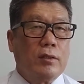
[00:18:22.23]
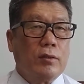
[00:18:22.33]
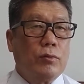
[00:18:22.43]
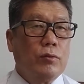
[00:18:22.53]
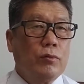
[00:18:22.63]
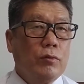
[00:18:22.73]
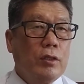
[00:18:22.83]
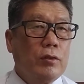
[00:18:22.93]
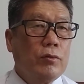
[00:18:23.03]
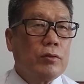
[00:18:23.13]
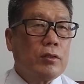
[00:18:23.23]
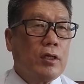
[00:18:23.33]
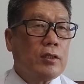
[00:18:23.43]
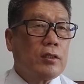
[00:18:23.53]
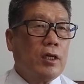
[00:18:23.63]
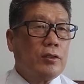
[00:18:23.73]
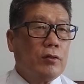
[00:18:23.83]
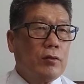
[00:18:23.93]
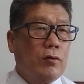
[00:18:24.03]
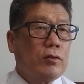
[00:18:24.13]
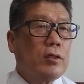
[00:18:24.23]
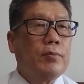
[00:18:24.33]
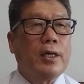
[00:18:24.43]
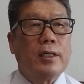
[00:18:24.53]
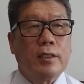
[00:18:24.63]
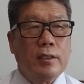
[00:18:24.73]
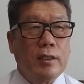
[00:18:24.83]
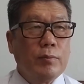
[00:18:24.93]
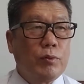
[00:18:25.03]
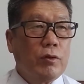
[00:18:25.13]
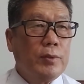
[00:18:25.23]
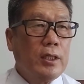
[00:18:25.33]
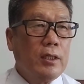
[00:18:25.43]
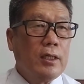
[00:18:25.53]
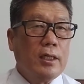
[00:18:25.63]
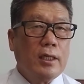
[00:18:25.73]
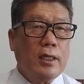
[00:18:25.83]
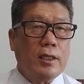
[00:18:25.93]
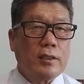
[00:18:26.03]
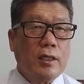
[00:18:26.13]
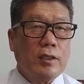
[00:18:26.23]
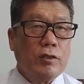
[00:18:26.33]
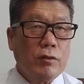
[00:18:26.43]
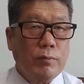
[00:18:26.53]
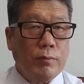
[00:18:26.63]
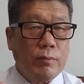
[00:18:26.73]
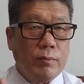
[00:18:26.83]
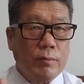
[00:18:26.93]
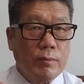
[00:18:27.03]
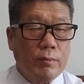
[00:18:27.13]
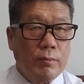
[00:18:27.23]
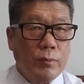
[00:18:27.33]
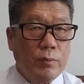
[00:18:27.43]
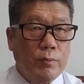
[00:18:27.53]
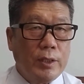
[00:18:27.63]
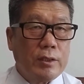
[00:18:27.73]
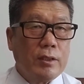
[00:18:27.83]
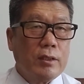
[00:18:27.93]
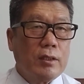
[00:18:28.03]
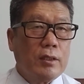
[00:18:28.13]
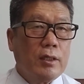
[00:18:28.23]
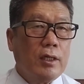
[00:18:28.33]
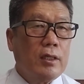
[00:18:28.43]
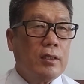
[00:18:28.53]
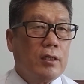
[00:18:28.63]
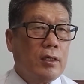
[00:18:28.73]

to reduce construction cost by the improving construction method and the